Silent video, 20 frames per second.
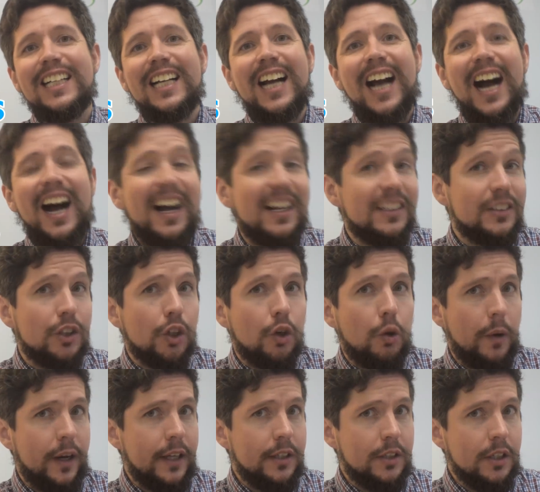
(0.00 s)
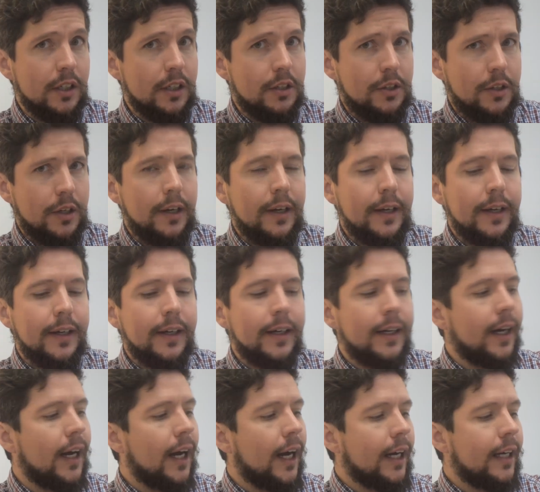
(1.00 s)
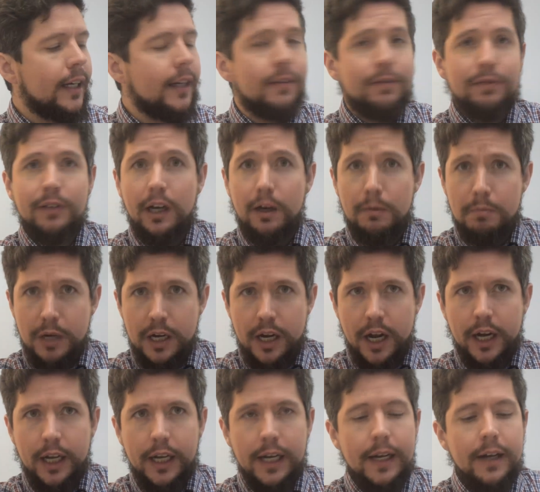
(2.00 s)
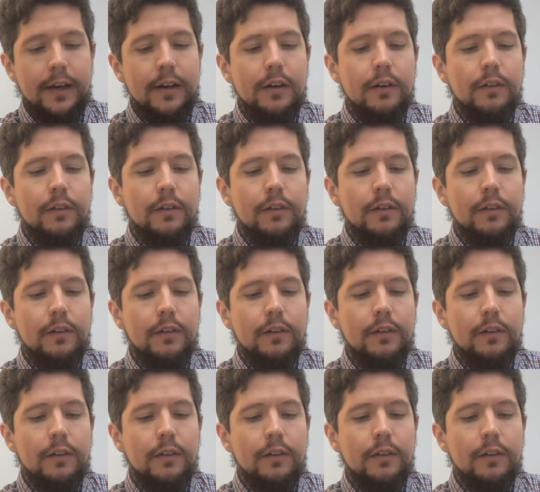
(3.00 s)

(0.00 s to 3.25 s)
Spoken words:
consequences, if there be any,